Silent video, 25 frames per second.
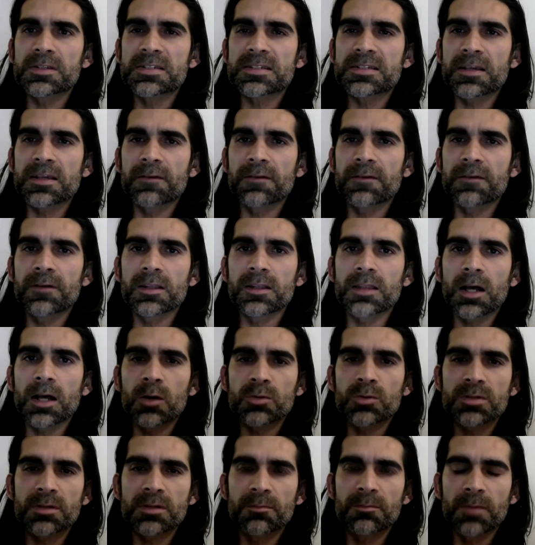
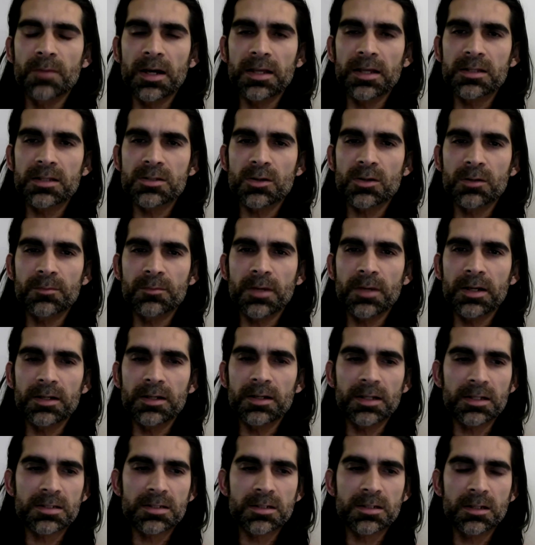70,000 miles on my
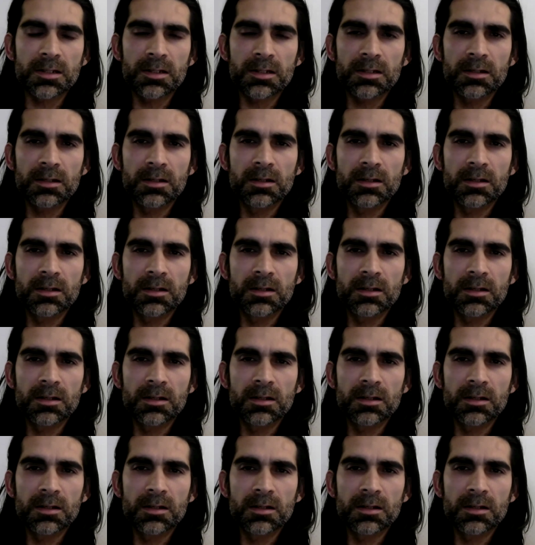Tesla,